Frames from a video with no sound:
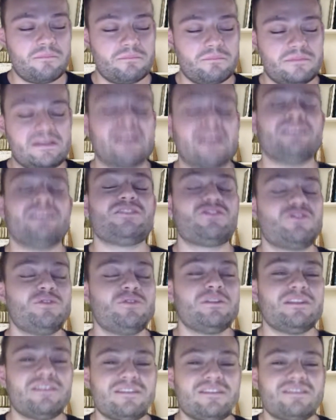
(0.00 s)
10
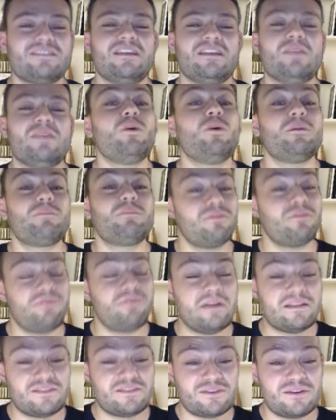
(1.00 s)
students and 1
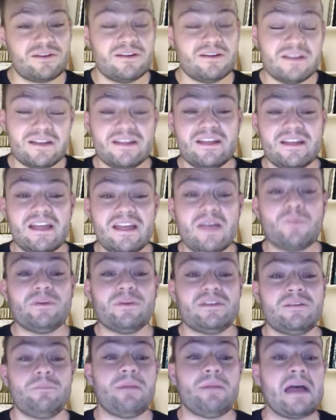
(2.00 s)
professor, and we
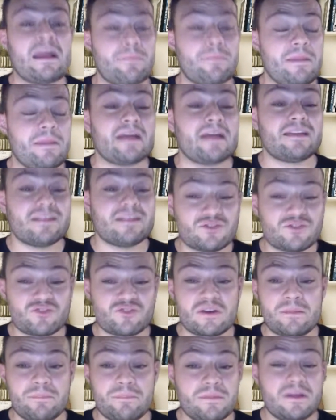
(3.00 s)
did a backpacking
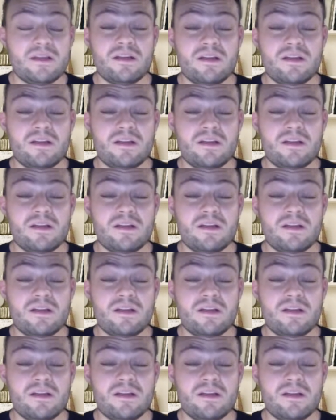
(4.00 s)
trip